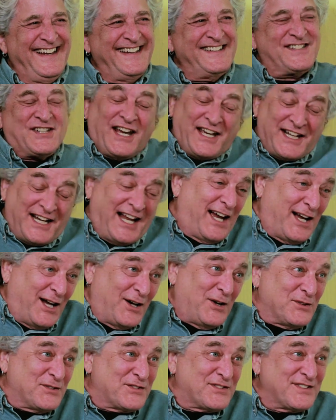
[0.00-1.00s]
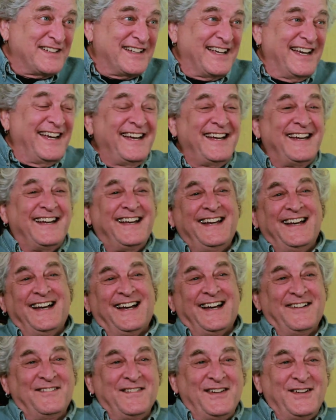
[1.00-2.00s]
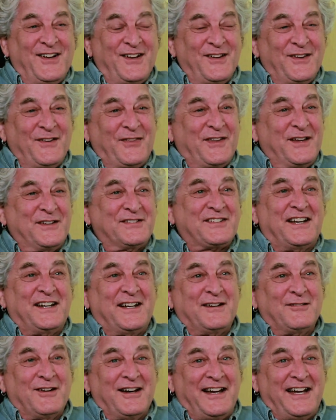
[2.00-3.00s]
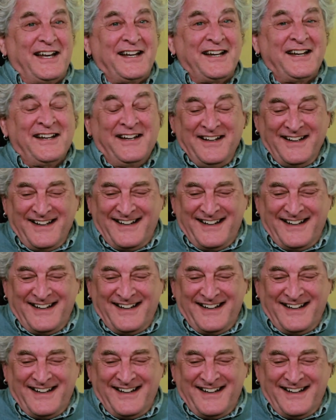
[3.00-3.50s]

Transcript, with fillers: She had a house. Yeah. I mean, all the things I never had.